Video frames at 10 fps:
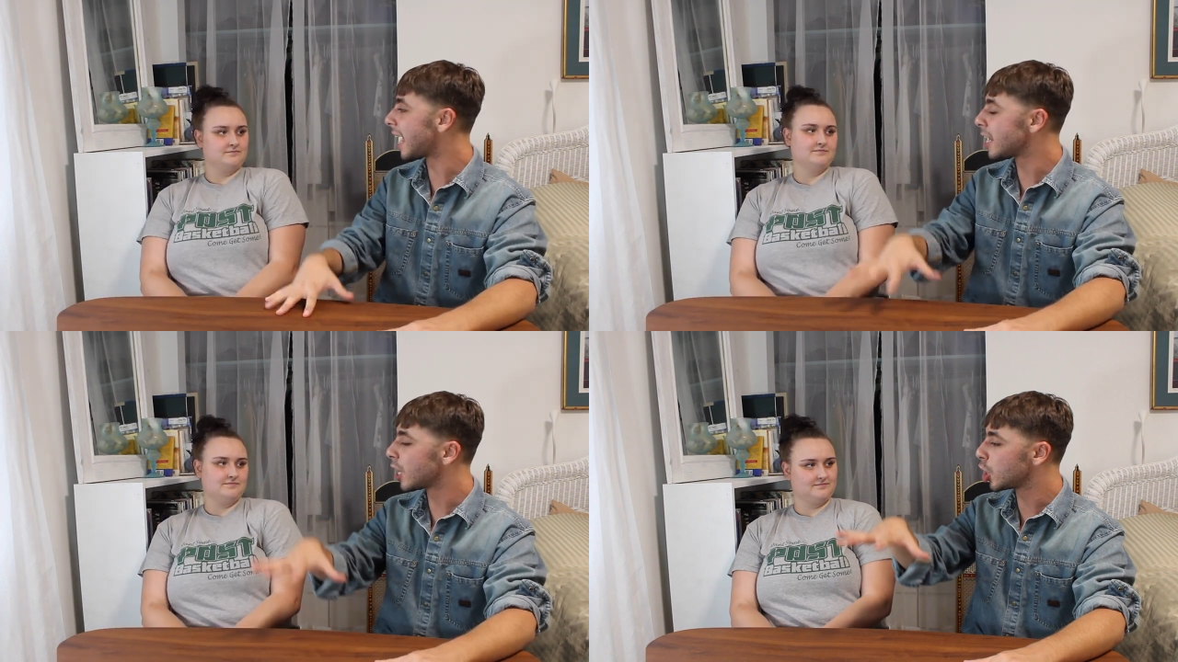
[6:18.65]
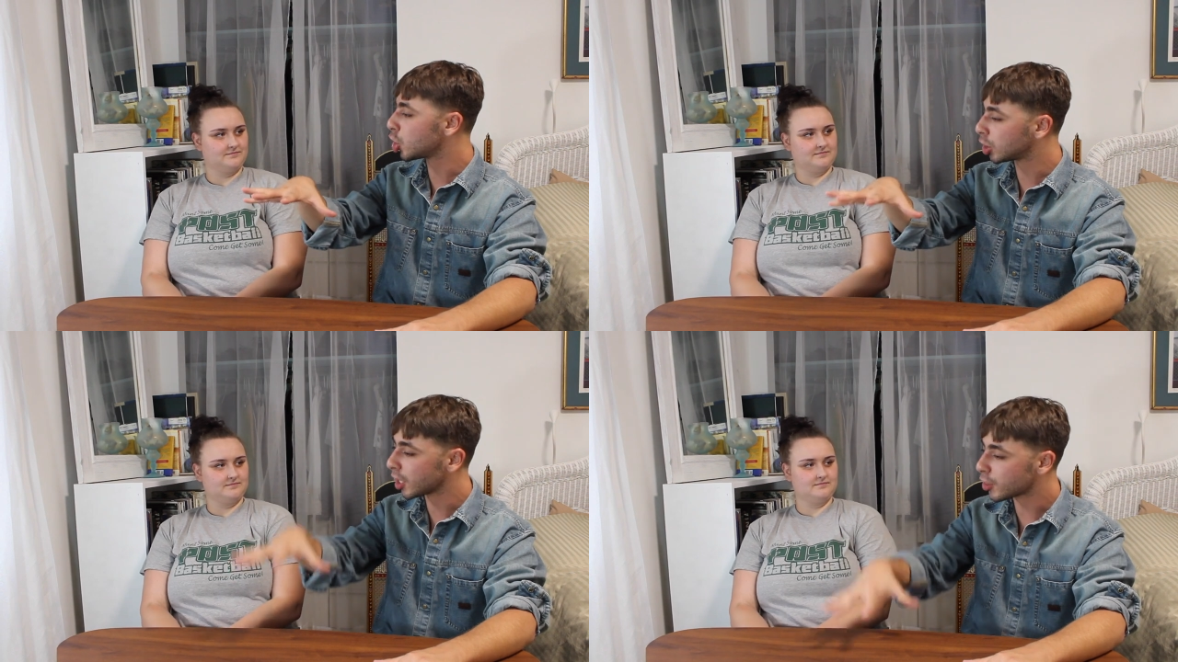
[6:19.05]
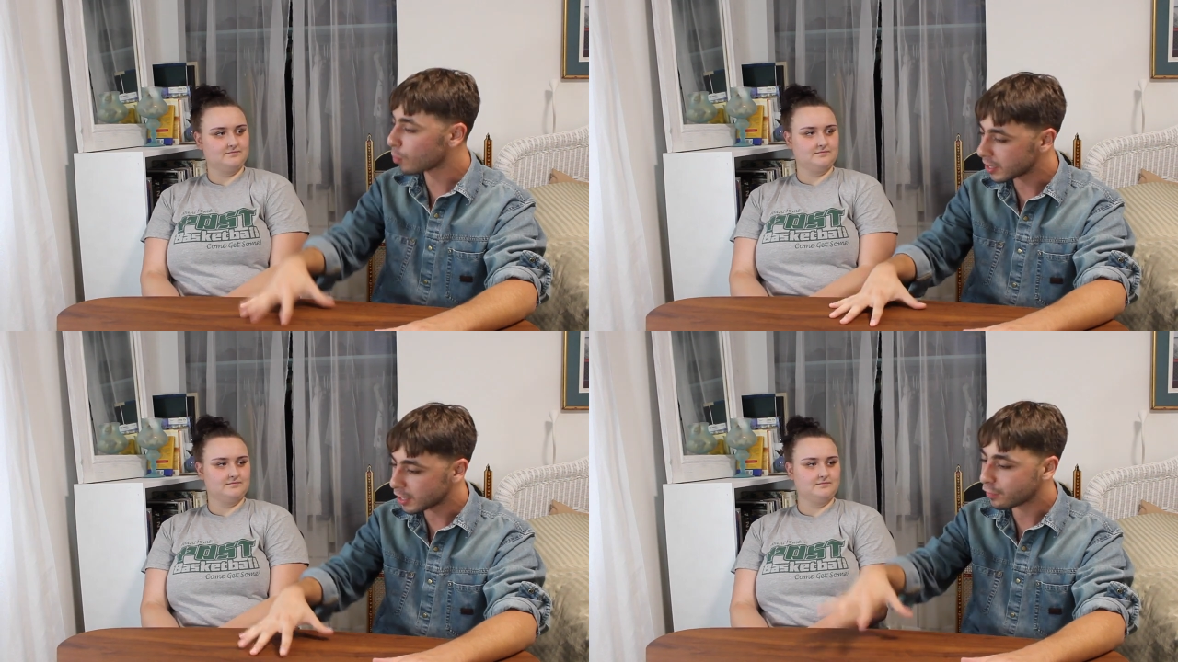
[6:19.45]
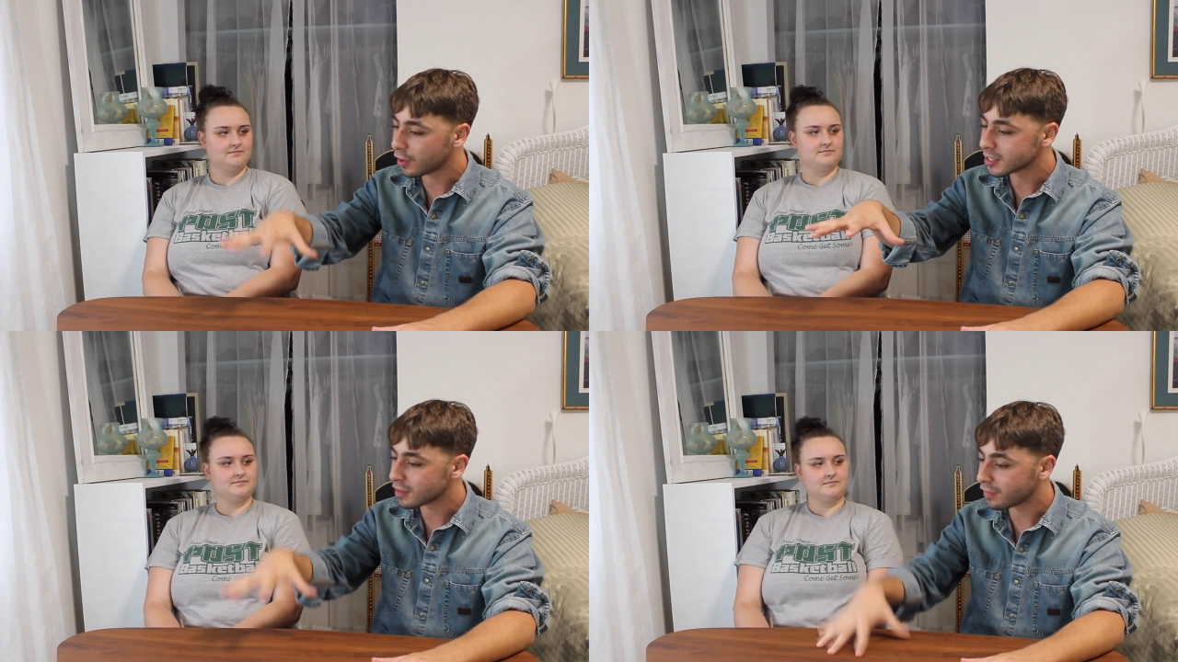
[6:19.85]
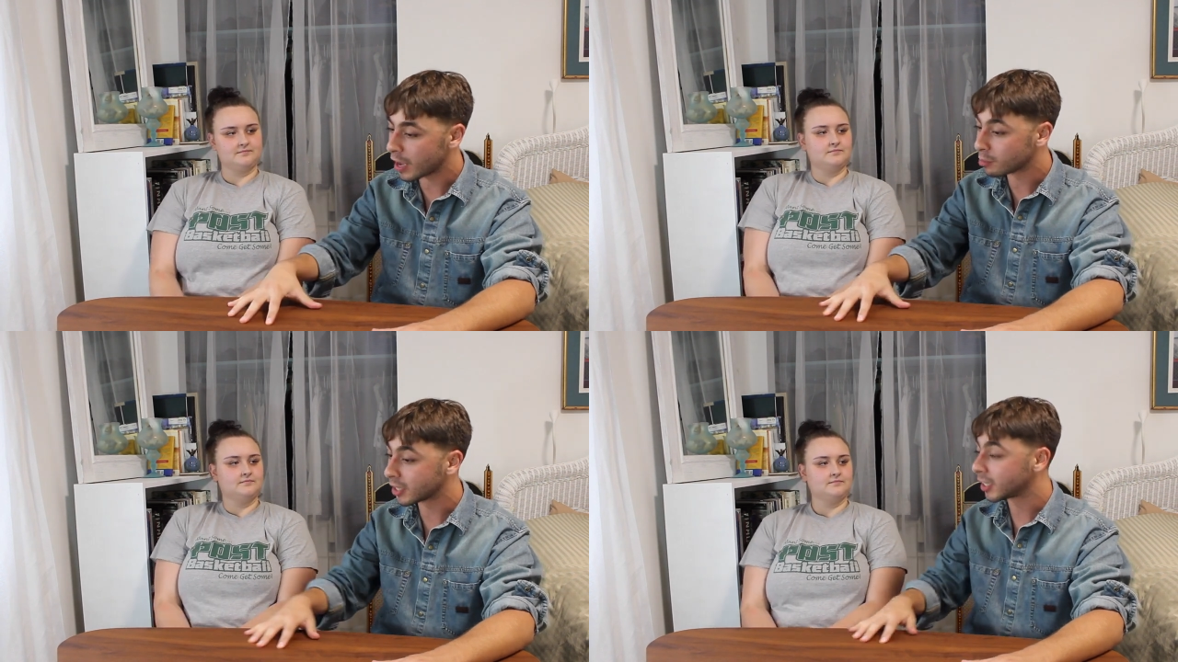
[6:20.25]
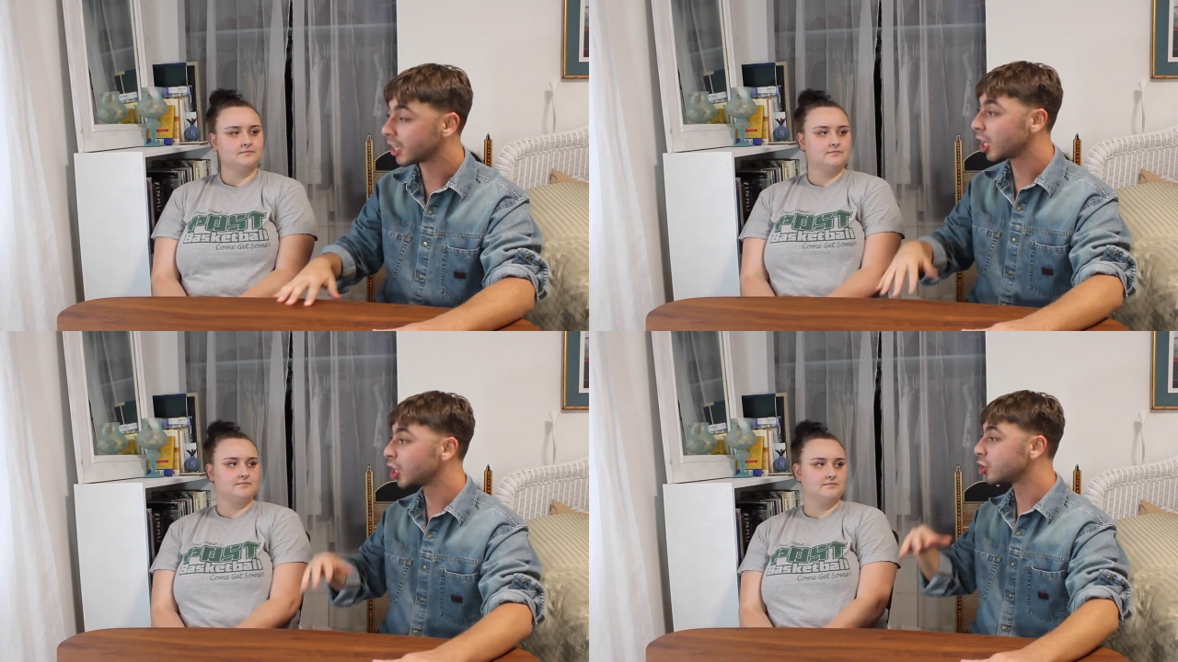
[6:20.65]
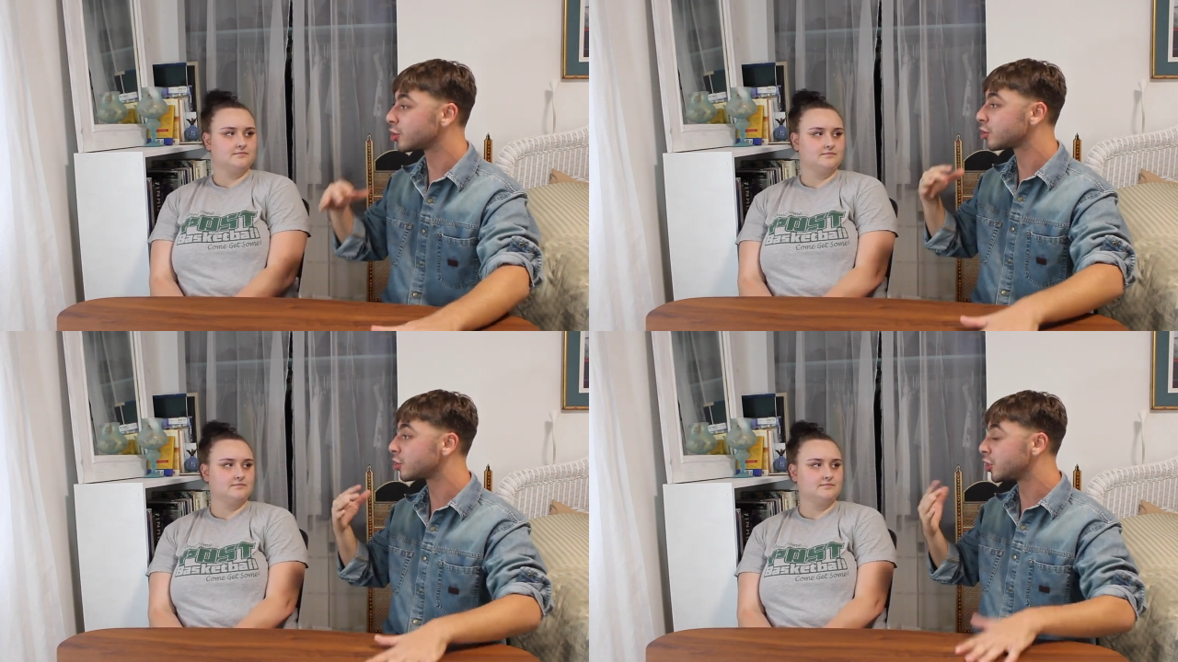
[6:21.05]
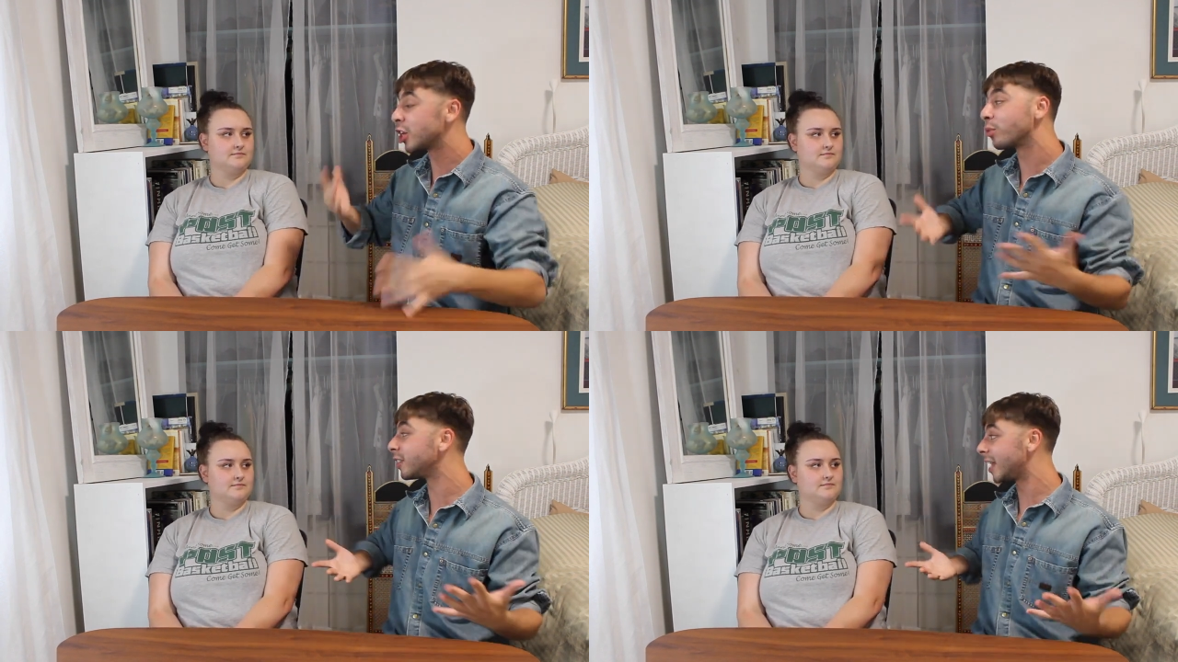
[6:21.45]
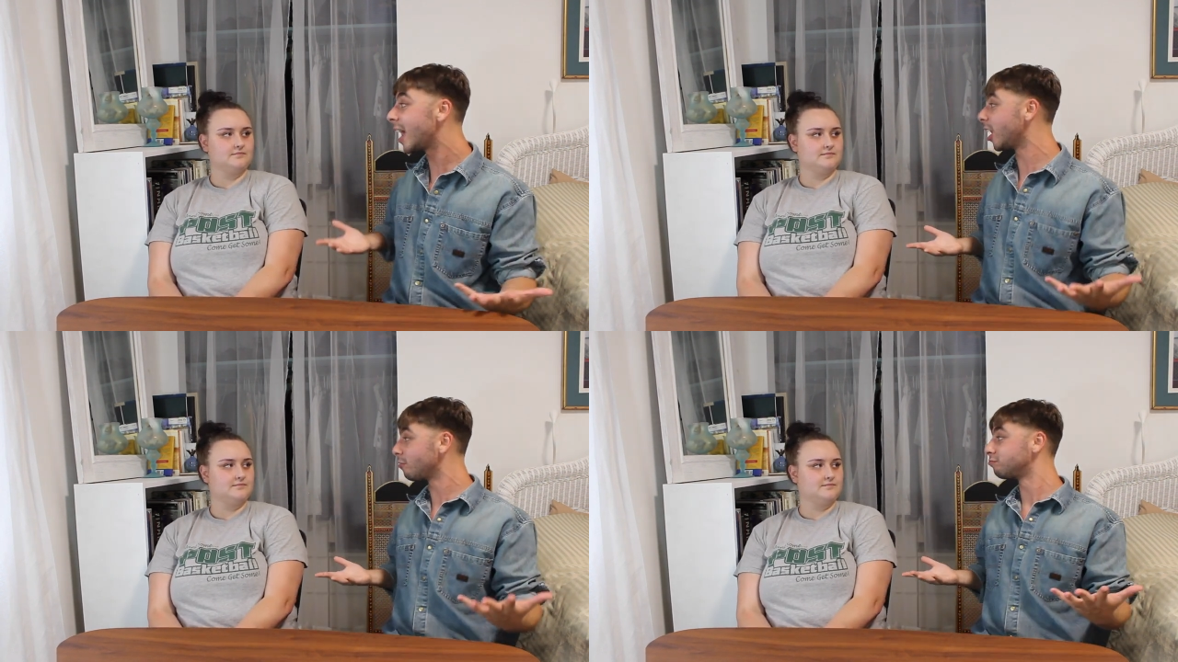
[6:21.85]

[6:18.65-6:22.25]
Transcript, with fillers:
Speaker 1: that your Lithuanian friends and family just don't get?